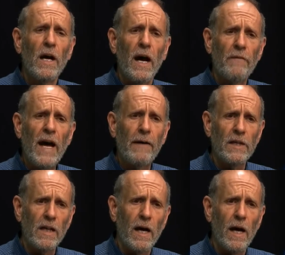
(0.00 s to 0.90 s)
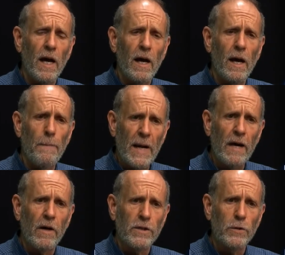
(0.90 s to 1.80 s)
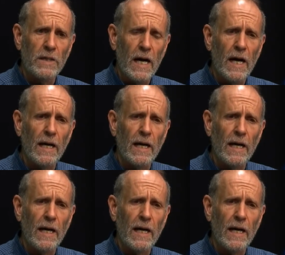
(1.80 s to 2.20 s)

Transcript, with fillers: of having a, a, a parent who died.